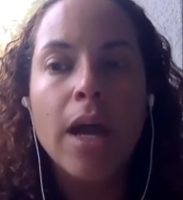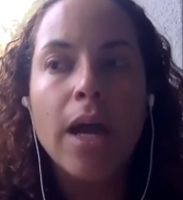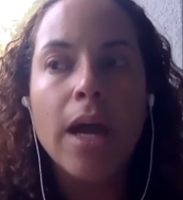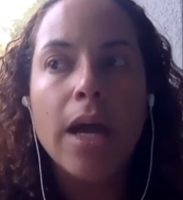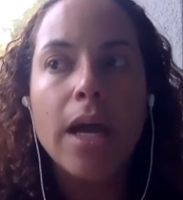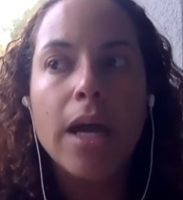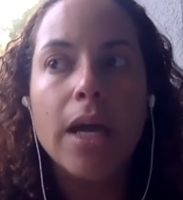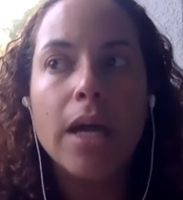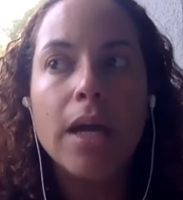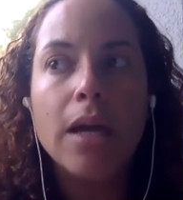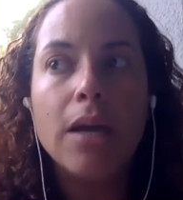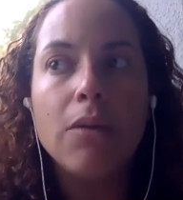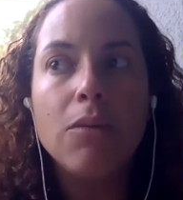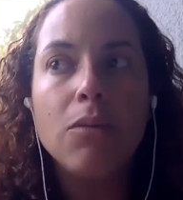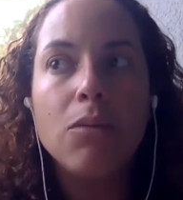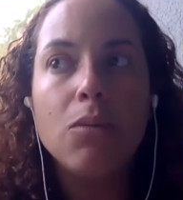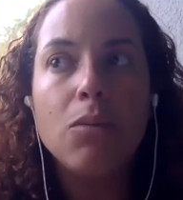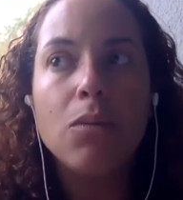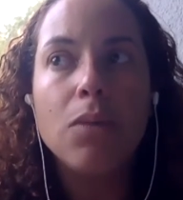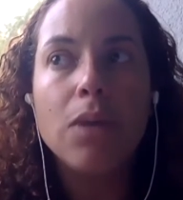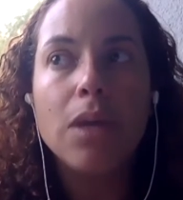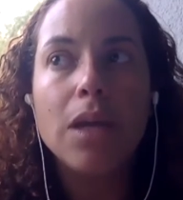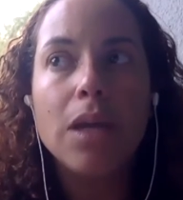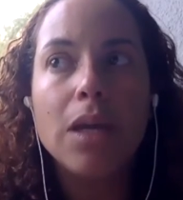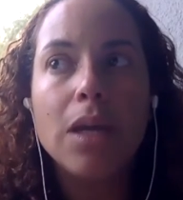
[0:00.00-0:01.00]
it,
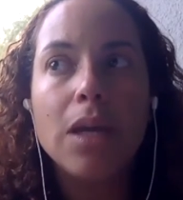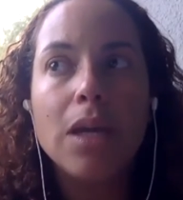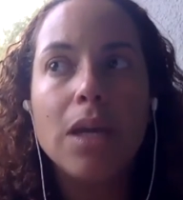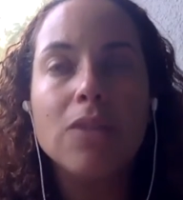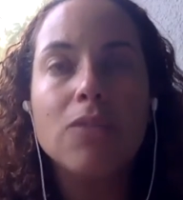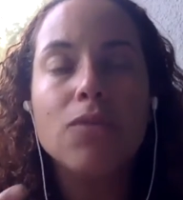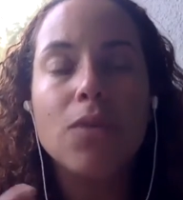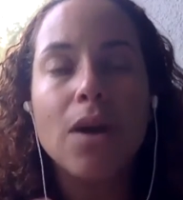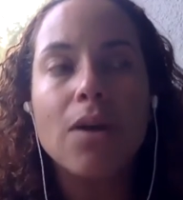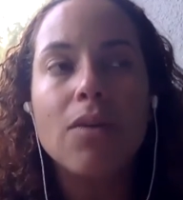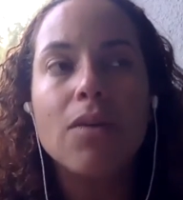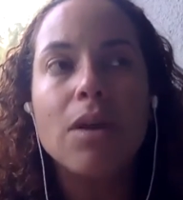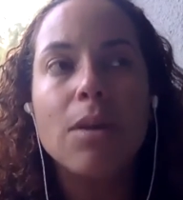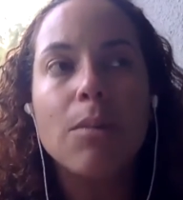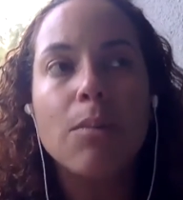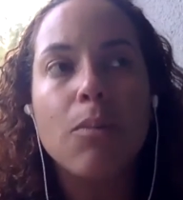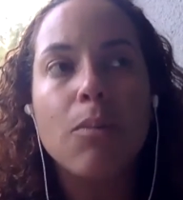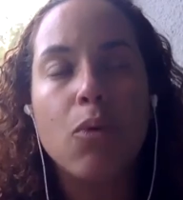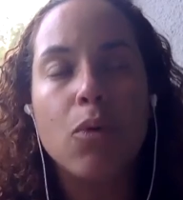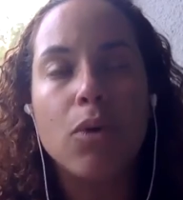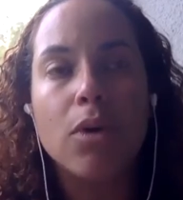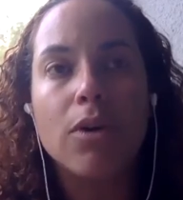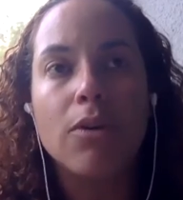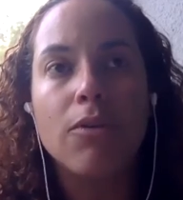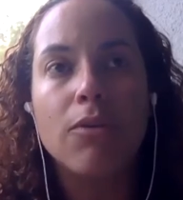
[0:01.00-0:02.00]
it is very
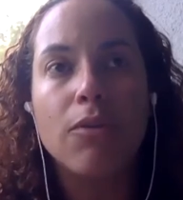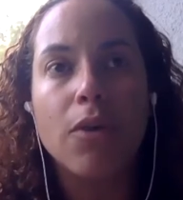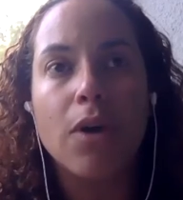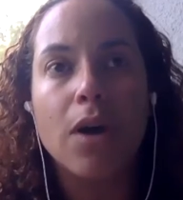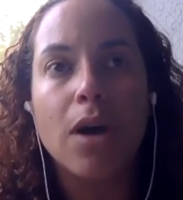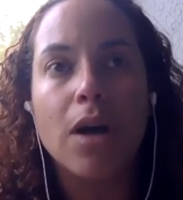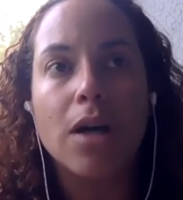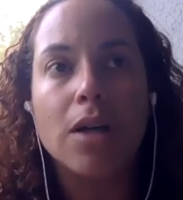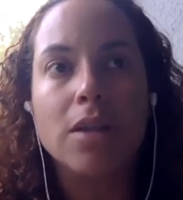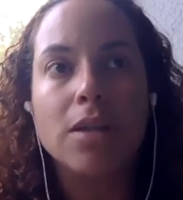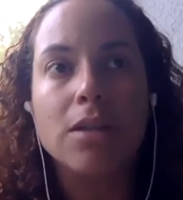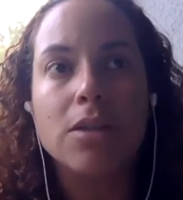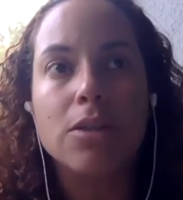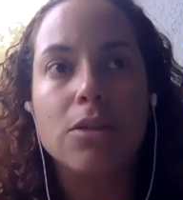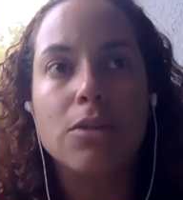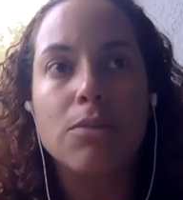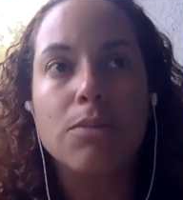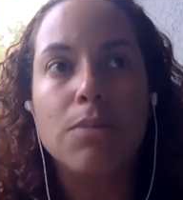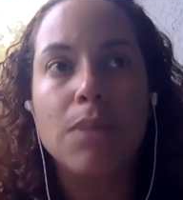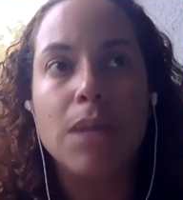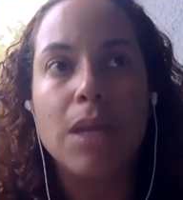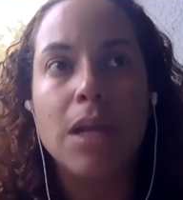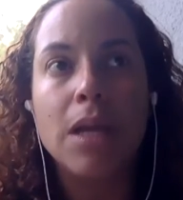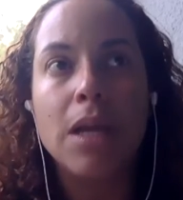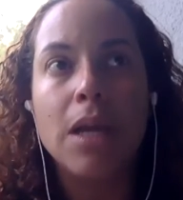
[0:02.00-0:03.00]
important for us to
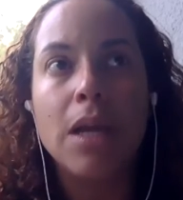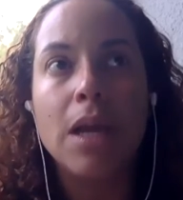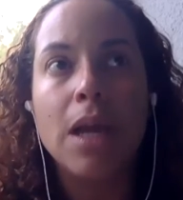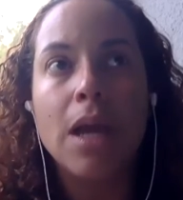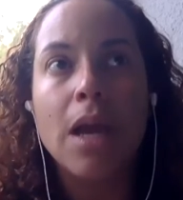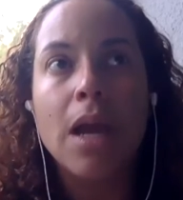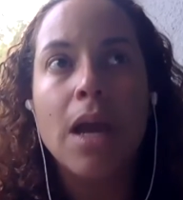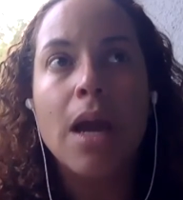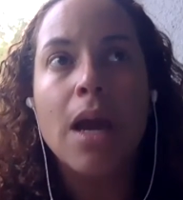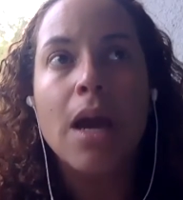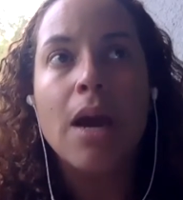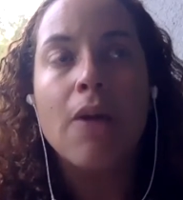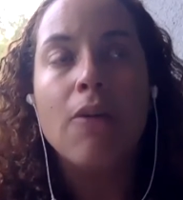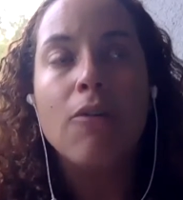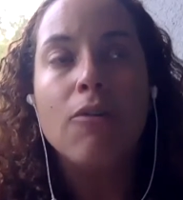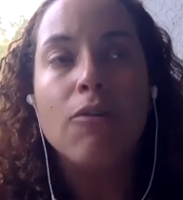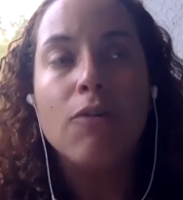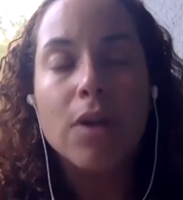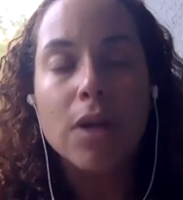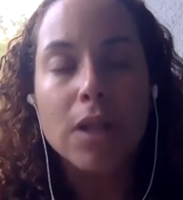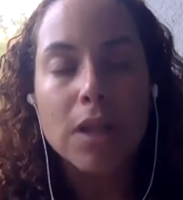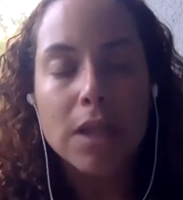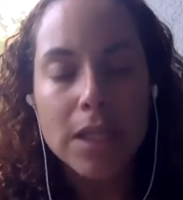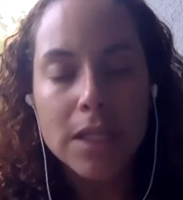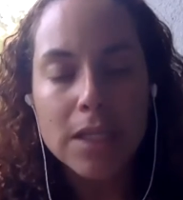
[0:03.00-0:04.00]
be
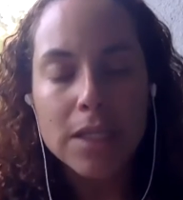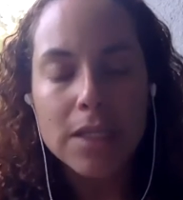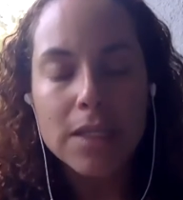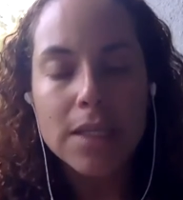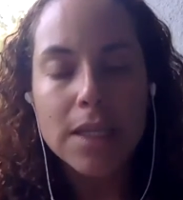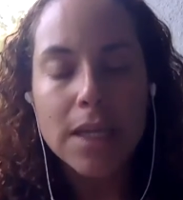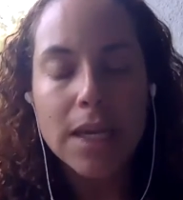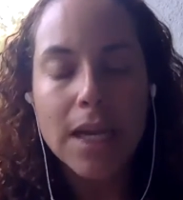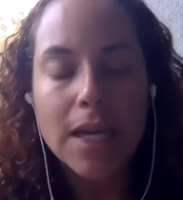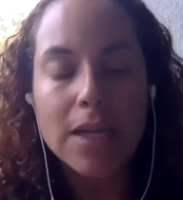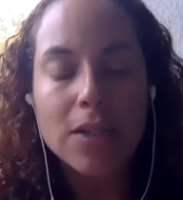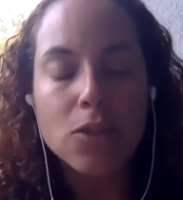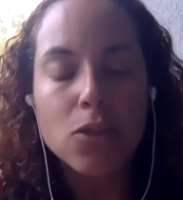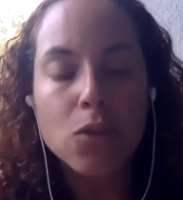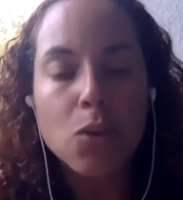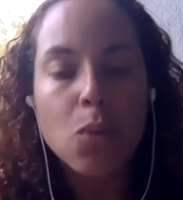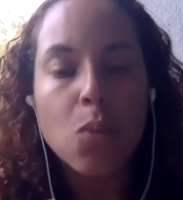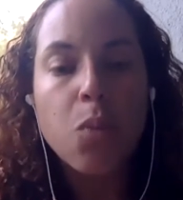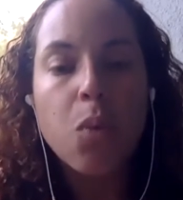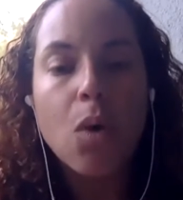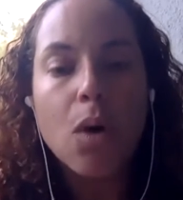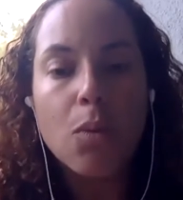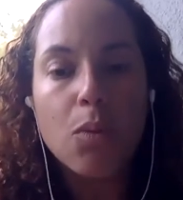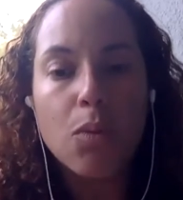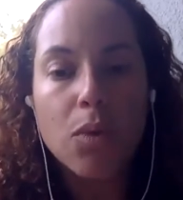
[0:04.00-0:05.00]
realistic as to
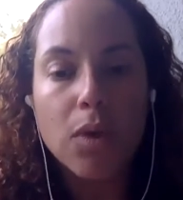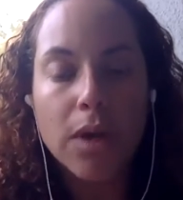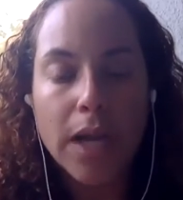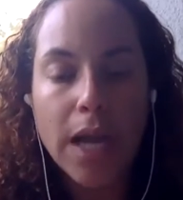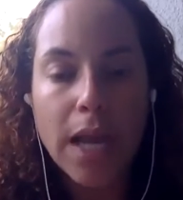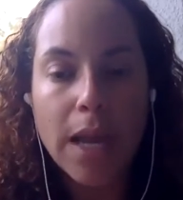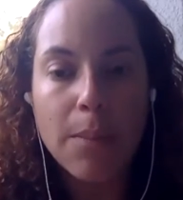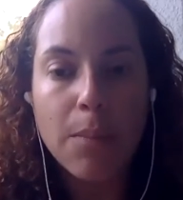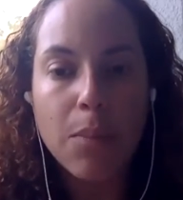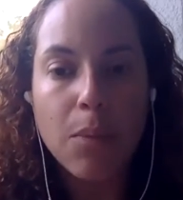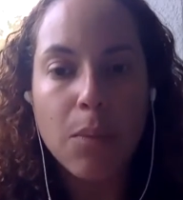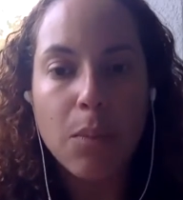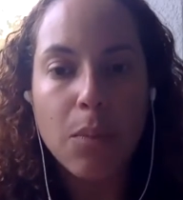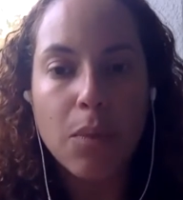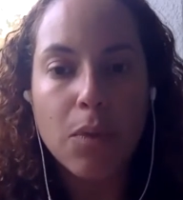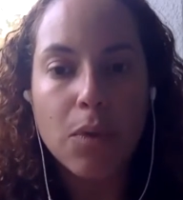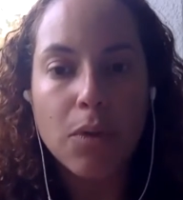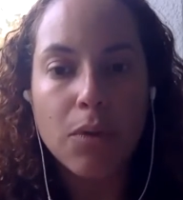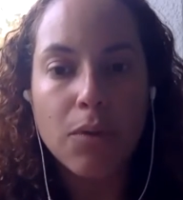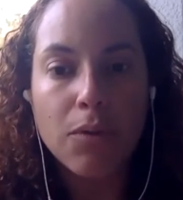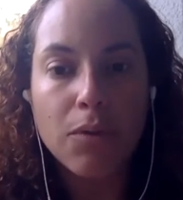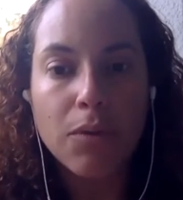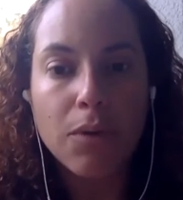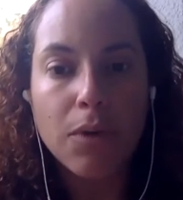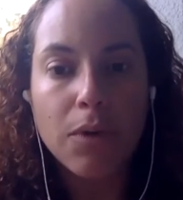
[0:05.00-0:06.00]
what we're
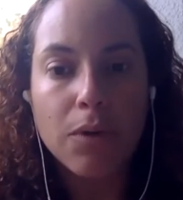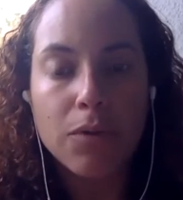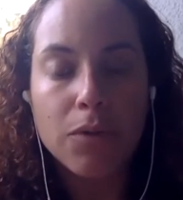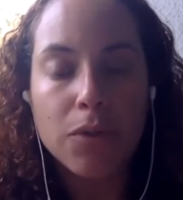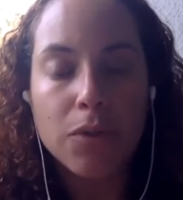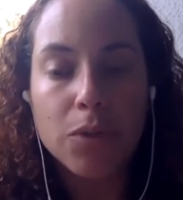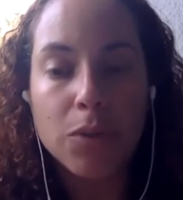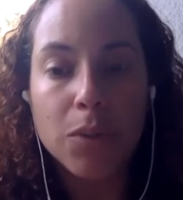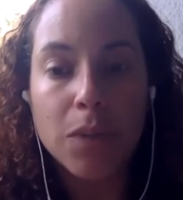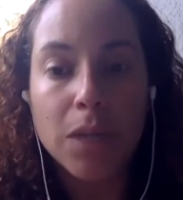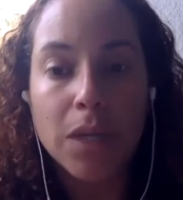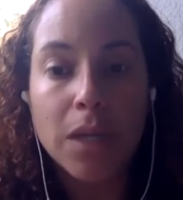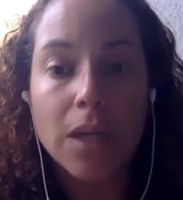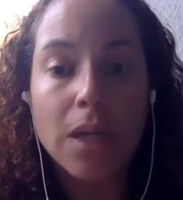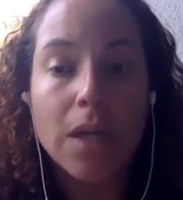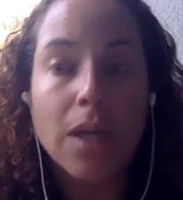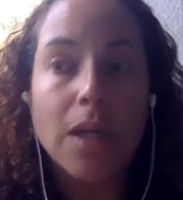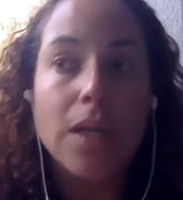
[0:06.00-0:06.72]
capable of doing.